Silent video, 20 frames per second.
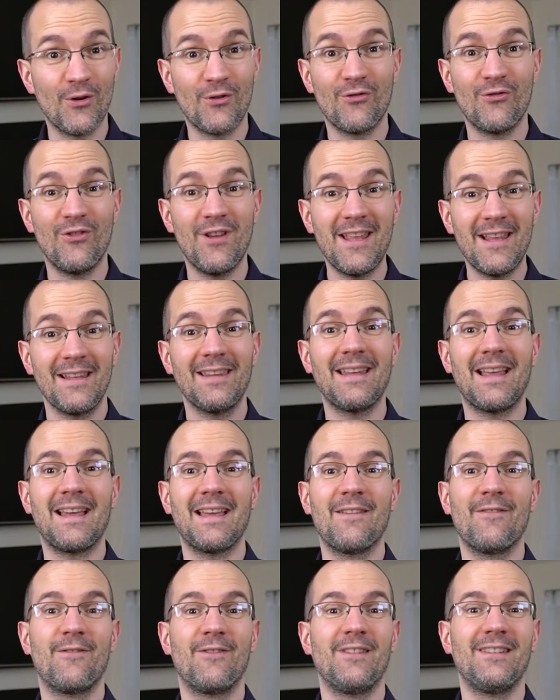
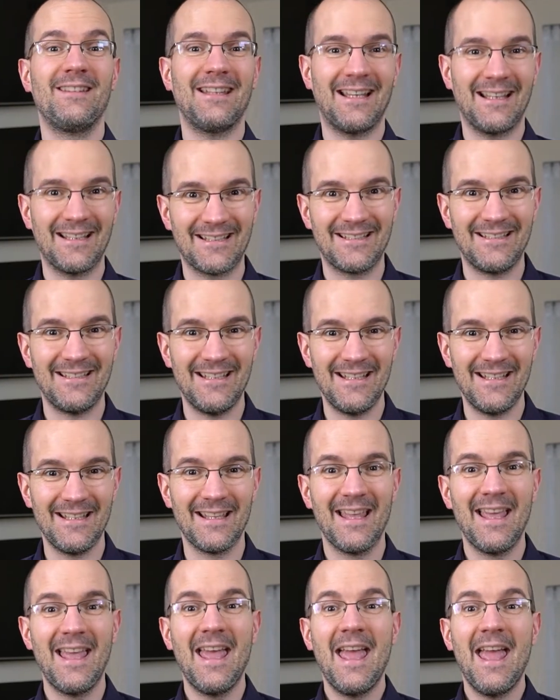real-life
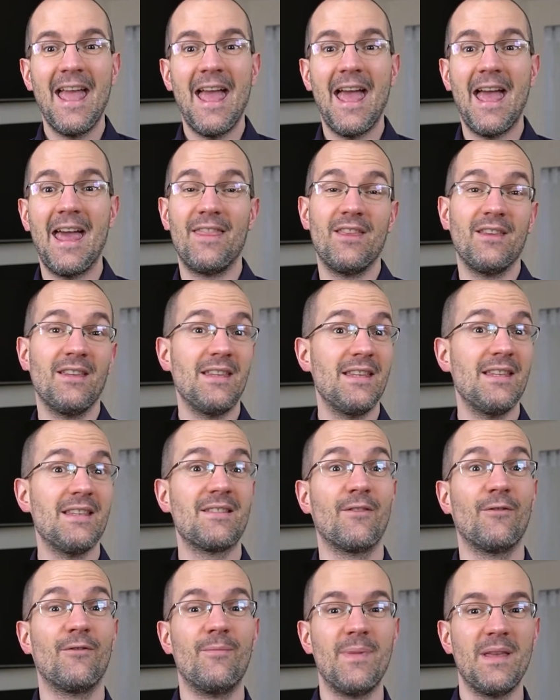testing, and the ease
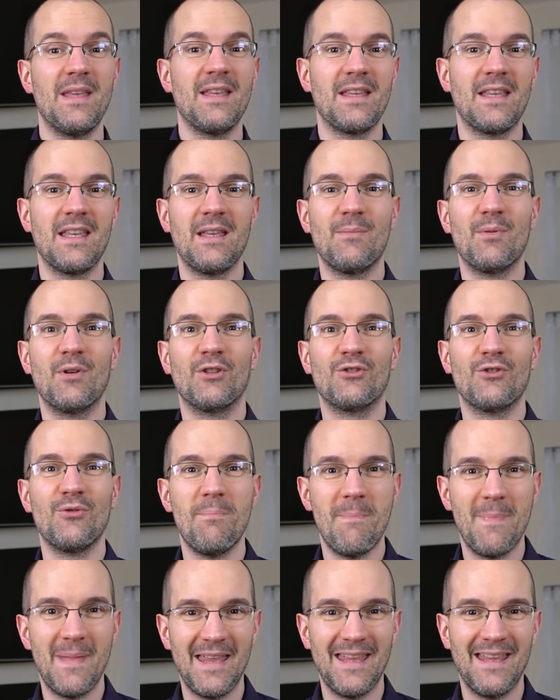of being able to
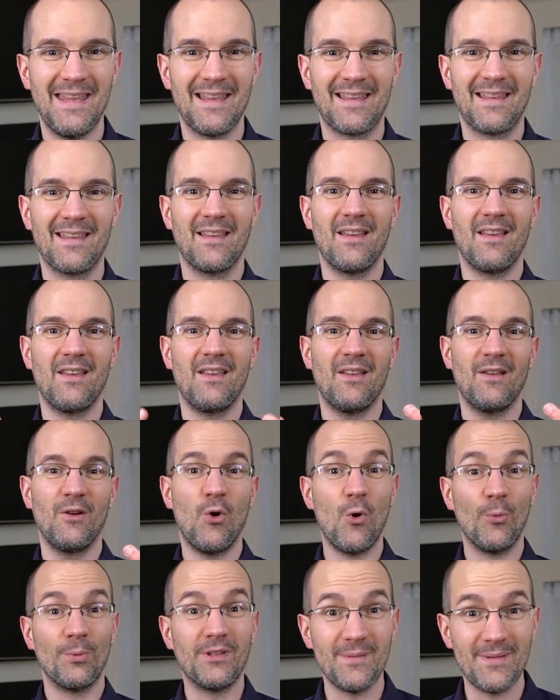make
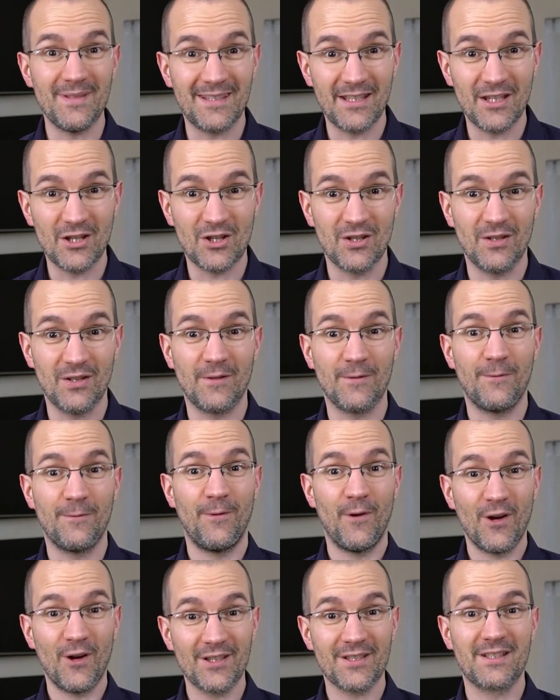optimizations
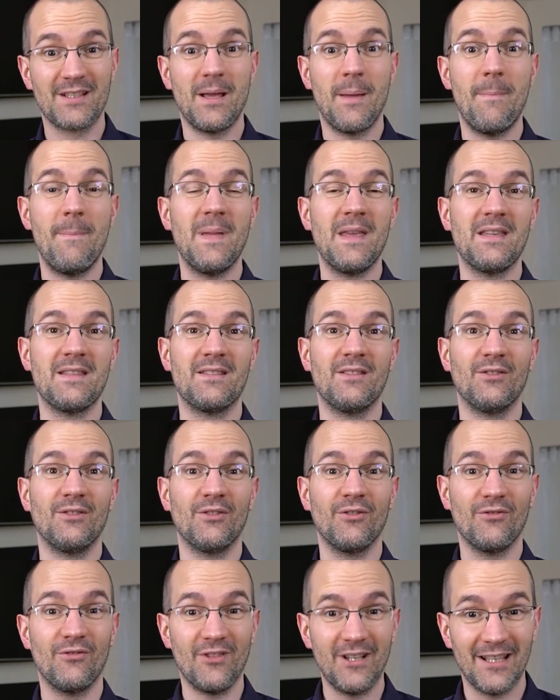fast based on
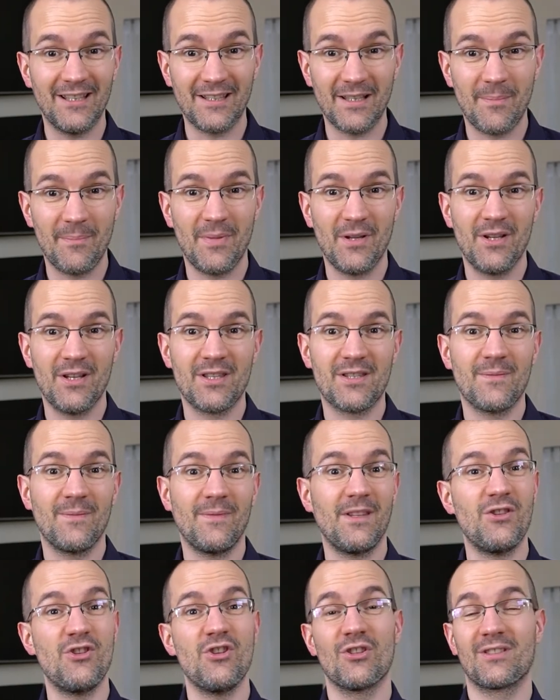the real numbers
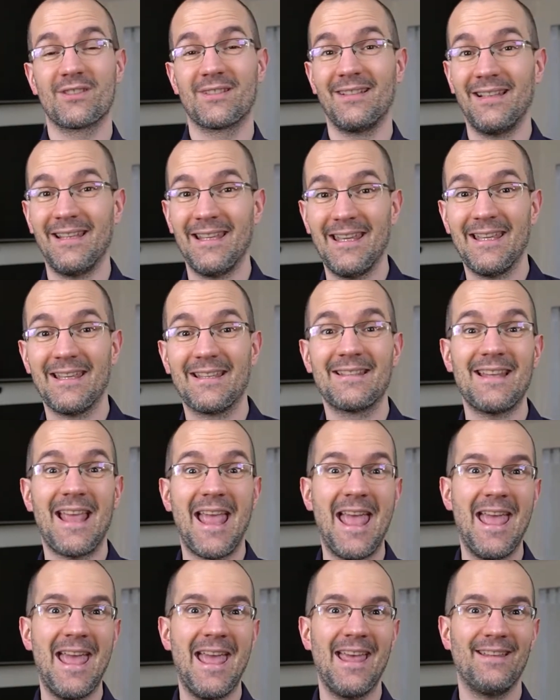with just clicks
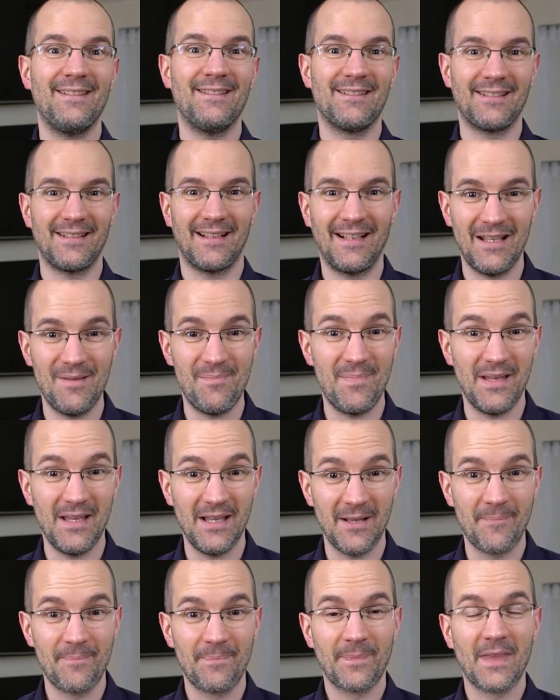and
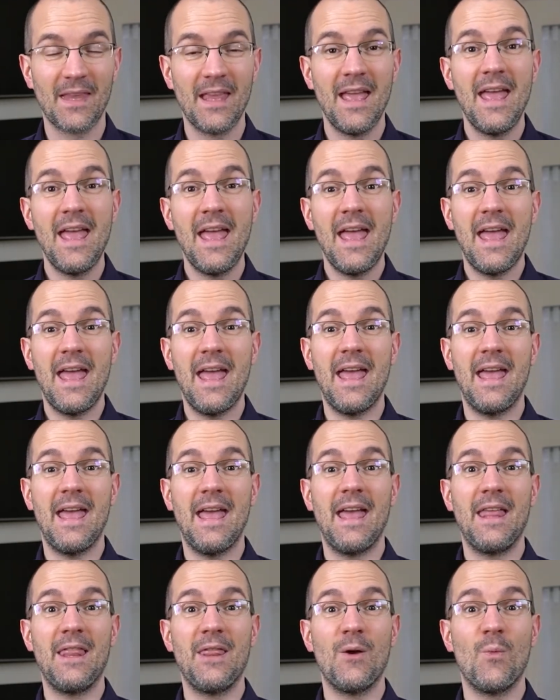typing.
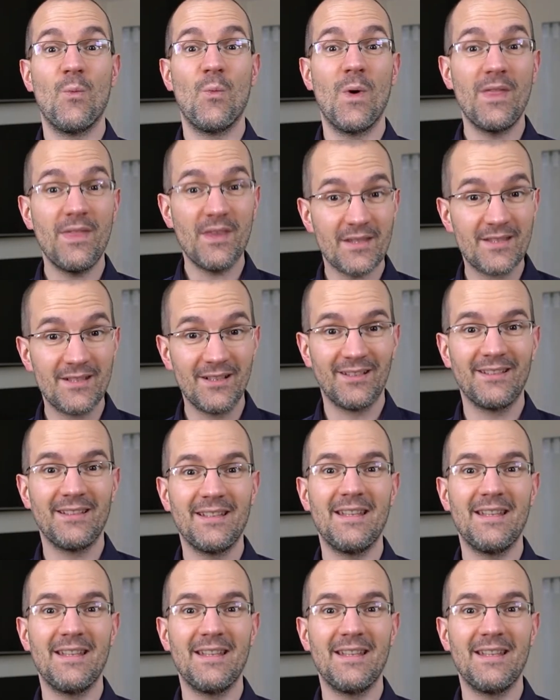And when that's done,